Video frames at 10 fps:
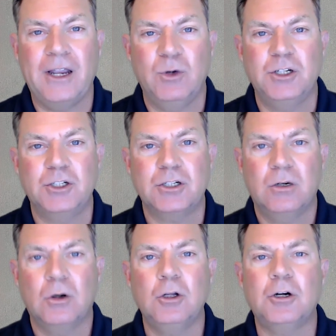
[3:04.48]
language,
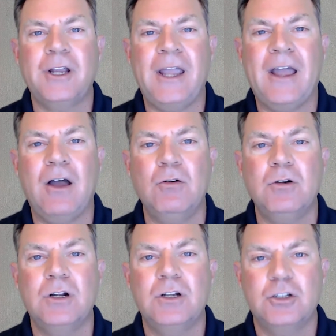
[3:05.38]
or learning how
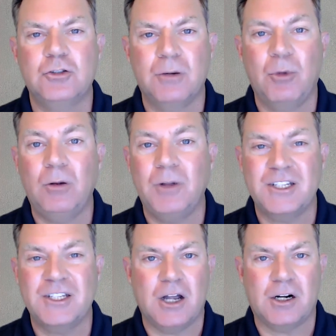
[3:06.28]
to dribble
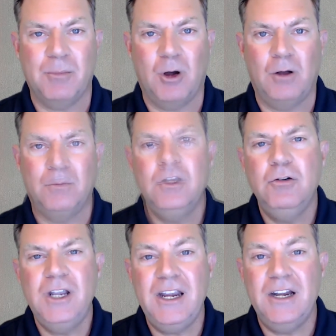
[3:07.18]
a soccer ball,
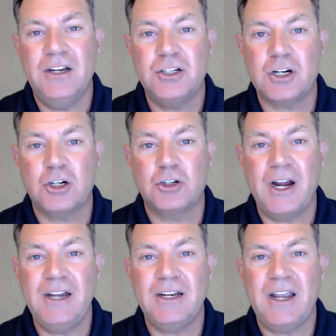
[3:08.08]
you need to
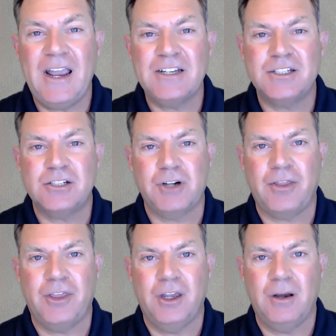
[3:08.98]
create and
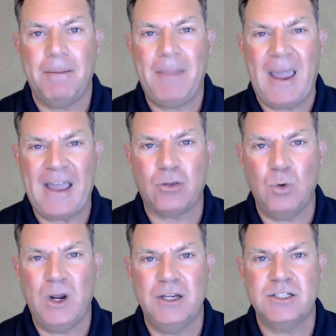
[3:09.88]
strengthen
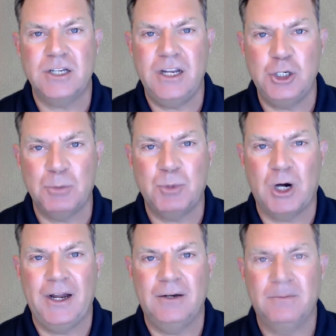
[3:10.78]
pathways in your
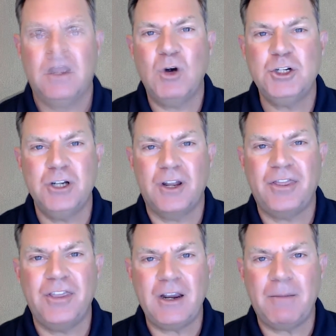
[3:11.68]
brain. I want you to
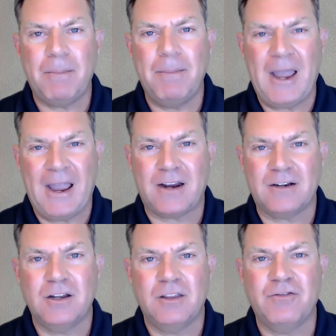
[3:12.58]
think
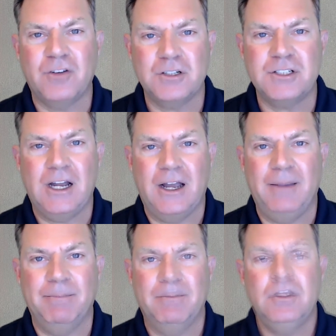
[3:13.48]
back to the first
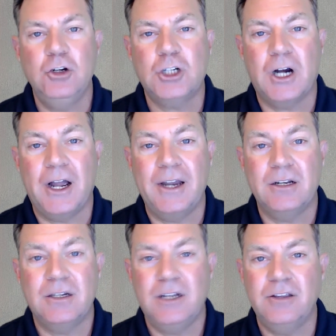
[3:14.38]
time you
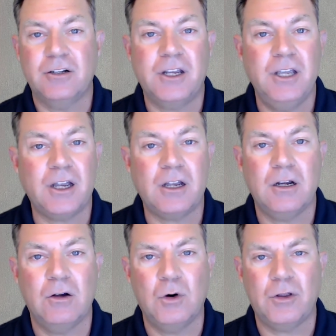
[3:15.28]
tried to either
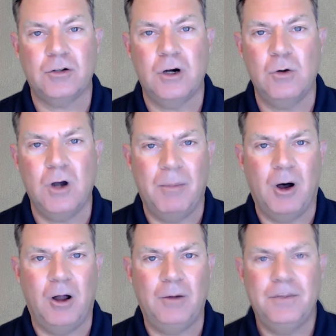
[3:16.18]
kick or throw a
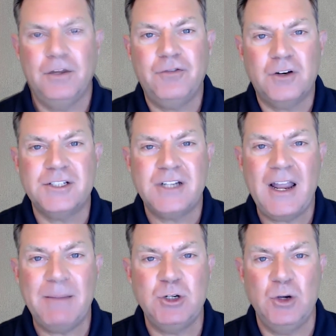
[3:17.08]
ball. Your first
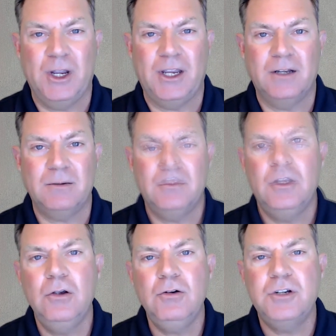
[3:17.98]
time doing it,
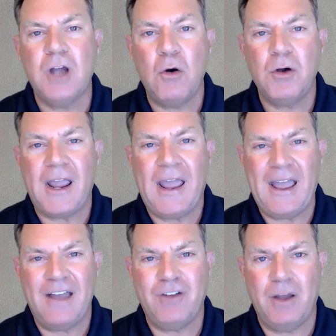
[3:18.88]
you don't
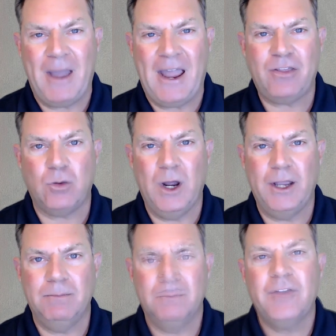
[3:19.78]
have a
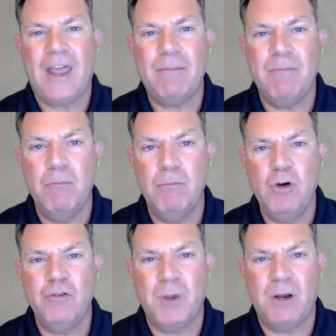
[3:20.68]
pathway for that
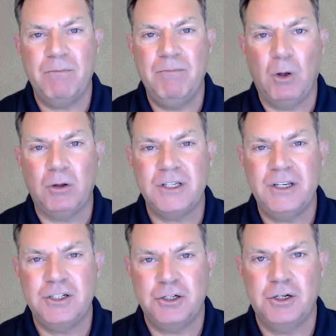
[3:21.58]
movement built
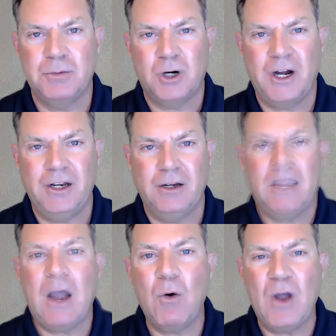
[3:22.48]
into your brain.
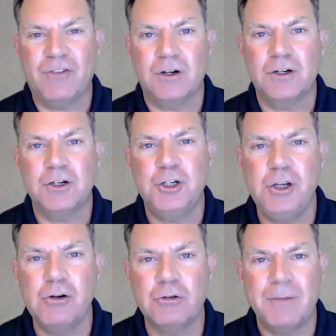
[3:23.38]
However, do
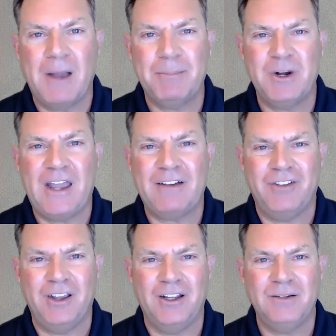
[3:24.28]
you remember that
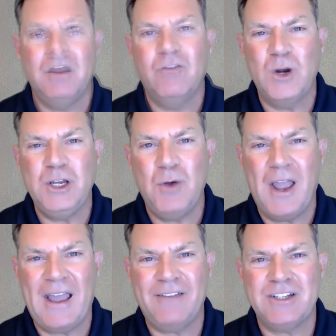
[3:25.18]
feeling of when you
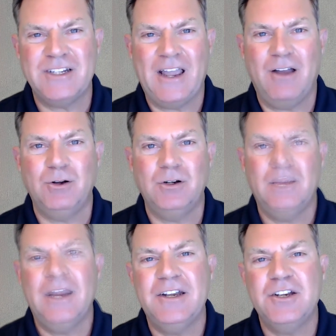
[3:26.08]
have it down
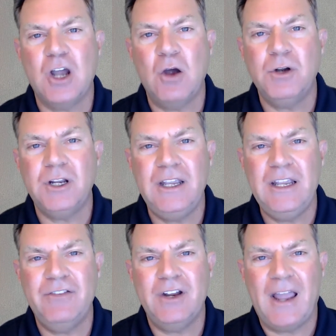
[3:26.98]
and don't
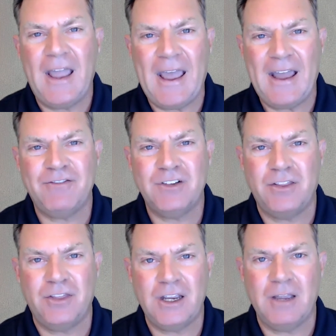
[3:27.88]
even have
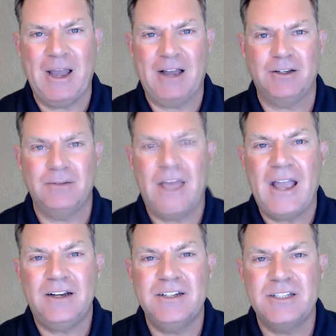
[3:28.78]
to think about it?
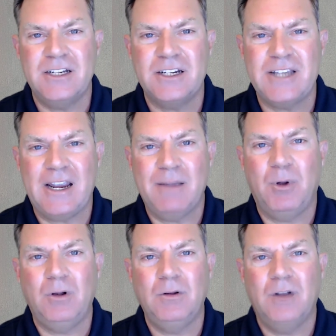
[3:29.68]
That is an
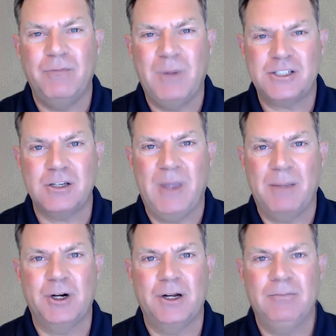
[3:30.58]
example of muscle
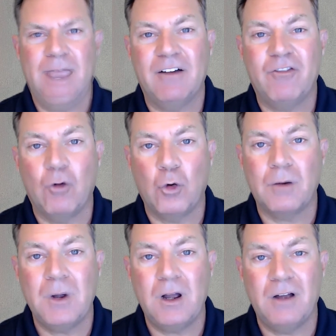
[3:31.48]
memory and a
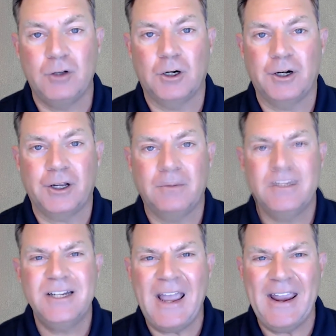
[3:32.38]
form of learning.
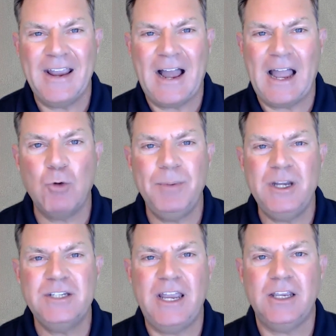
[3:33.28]
Today, I will
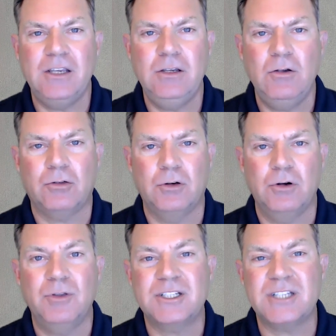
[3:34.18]
be taking you
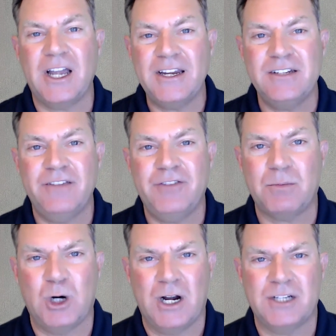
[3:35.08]
through the
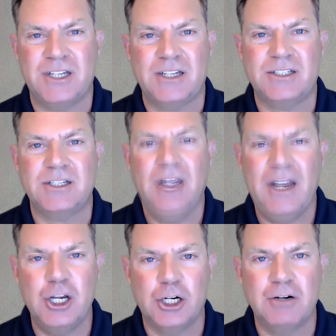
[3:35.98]
scientific process
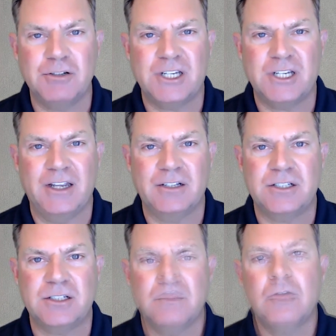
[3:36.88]
and
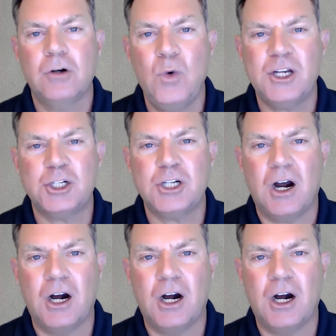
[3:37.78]
neuroscience through which